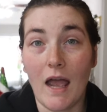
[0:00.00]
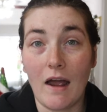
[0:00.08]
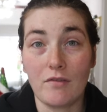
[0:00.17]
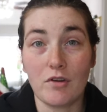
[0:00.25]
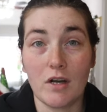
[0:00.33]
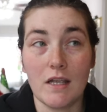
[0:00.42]

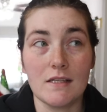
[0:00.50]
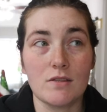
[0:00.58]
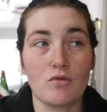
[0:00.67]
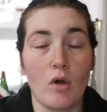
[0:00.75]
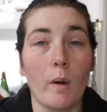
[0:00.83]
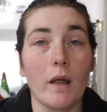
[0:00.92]
after he's
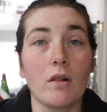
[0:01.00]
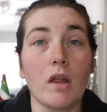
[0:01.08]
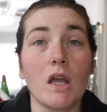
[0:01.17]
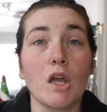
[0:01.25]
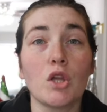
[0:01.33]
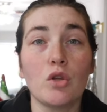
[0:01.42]
throwing
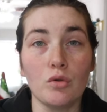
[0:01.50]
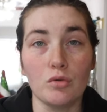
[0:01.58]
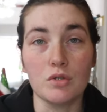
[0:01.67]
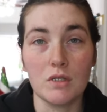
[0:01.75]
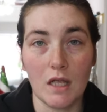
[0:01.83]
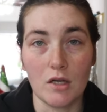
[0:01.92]
like a
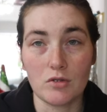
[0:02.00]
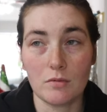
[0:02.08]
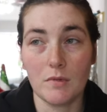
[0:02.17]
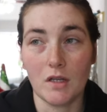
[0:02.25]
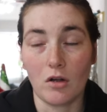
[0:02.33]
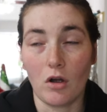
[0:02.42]
huge
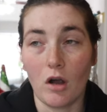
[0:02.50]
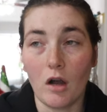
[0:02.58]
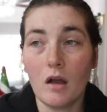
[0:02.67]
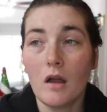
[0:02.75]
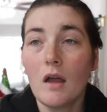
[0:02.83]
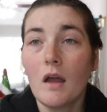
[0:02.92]
tantrum in the
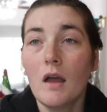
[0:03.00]
car.